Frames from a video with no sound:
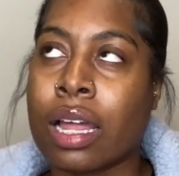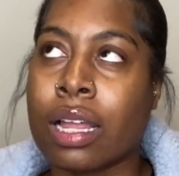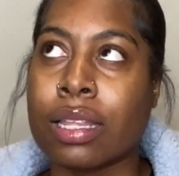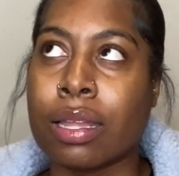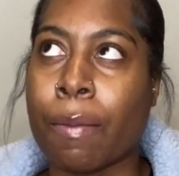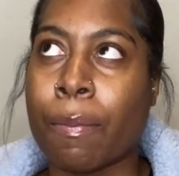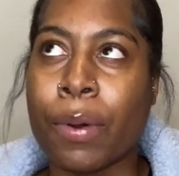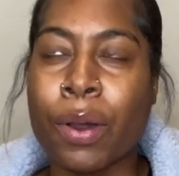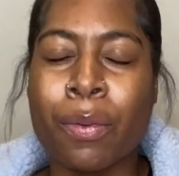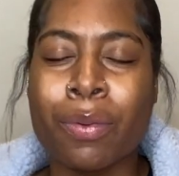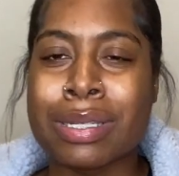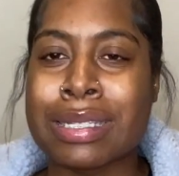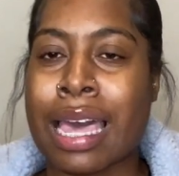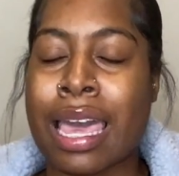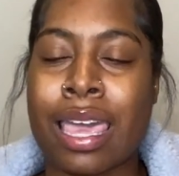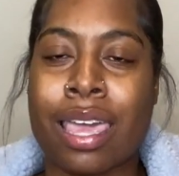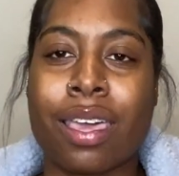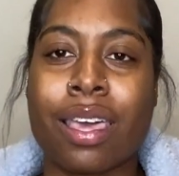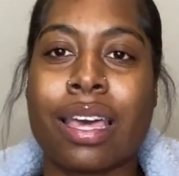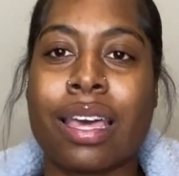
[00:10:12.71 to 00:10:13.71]
the book was
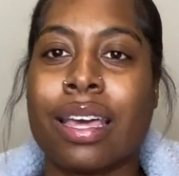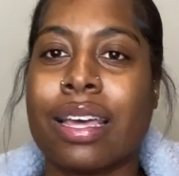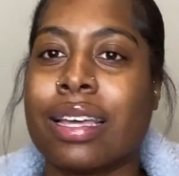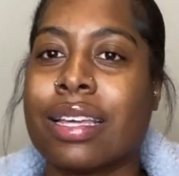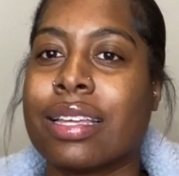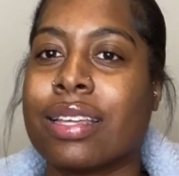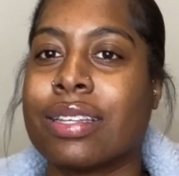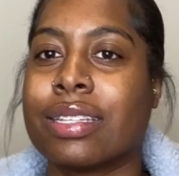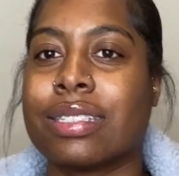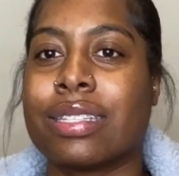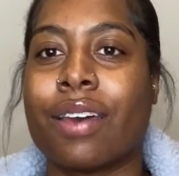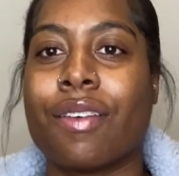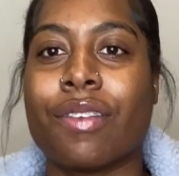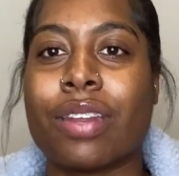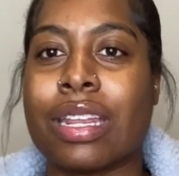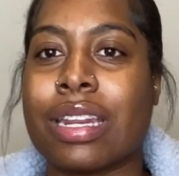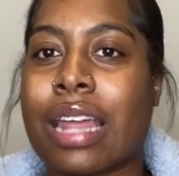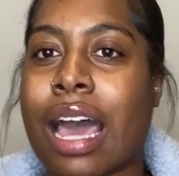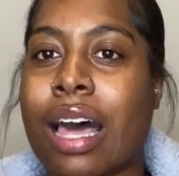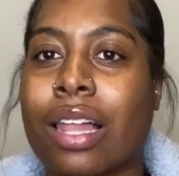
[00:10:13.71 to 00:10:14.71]
like
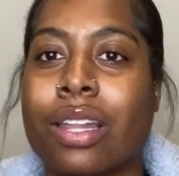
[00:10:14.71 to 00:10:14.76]
$70,